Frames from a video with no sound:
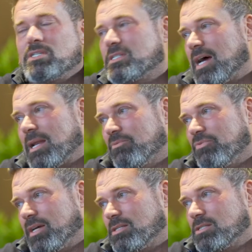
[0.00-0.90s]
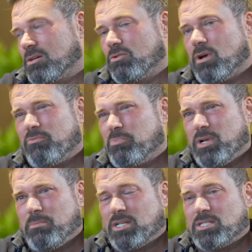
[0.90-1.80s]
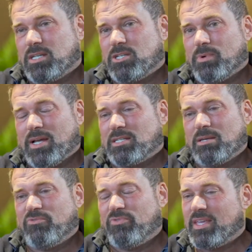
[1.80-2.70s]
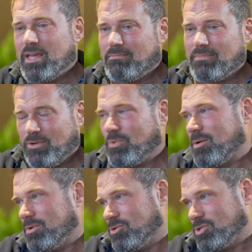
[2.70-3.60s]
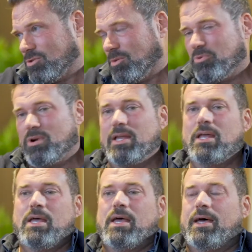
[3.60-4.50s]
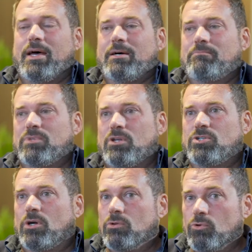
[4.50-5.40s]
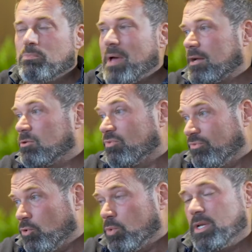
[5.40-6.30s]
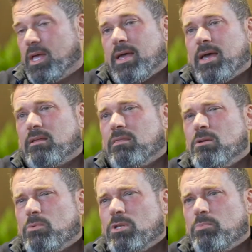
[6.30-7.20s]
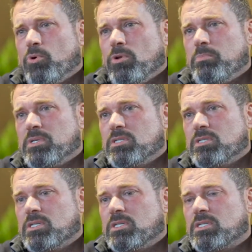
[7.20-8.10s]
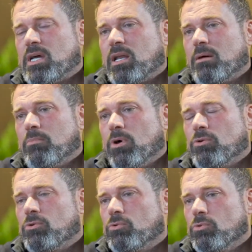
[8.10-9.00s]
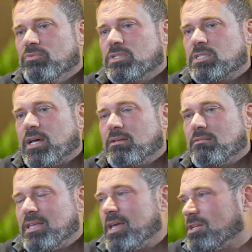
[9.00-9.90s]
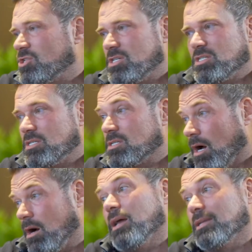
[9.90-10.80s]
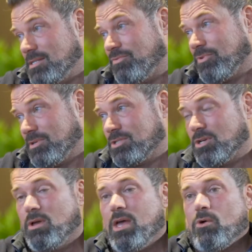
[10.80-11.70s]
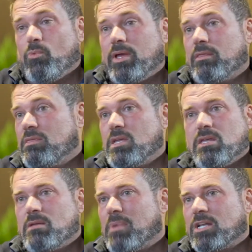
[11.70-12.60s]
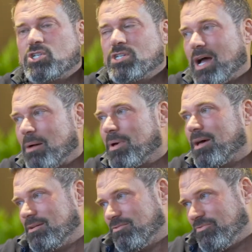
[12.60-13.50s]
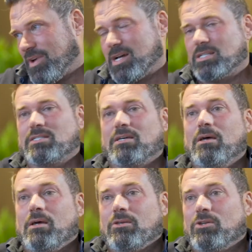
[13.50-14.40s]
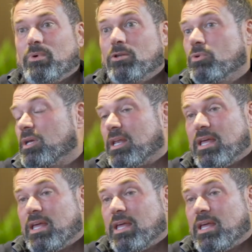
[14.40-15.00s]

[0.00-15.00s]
in startup phase. So I've pretty much said to our team, forget the way we used to operate. Um, you know, don't look back, look forward. And I think when you put a business into startup mode, all of a sudden the energy is entirely different. So we're thinking much sharper and faster. You know, we're looking at